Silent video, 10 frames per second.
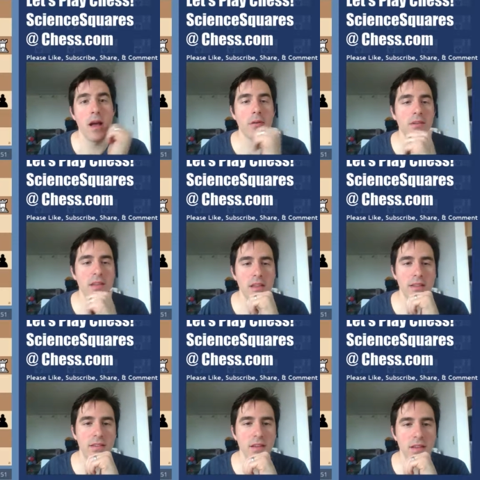I would say
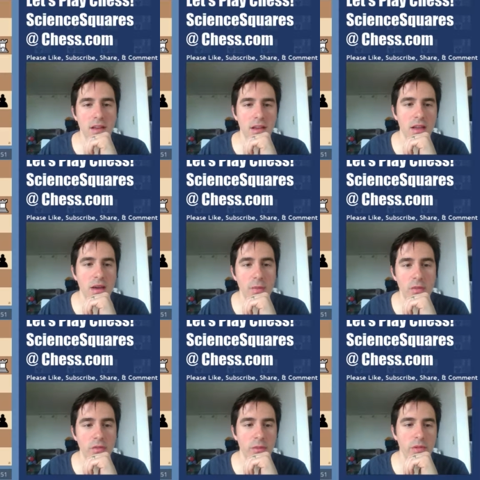that's an
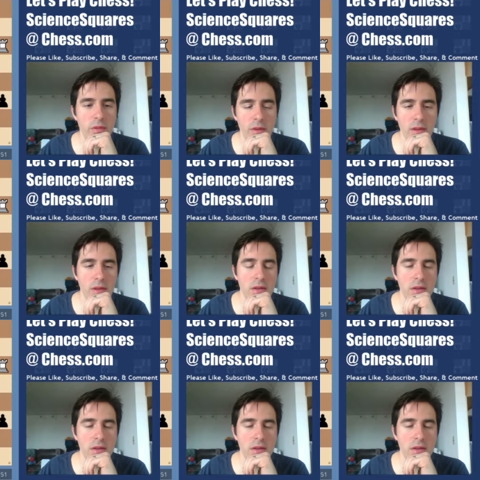improvement for me.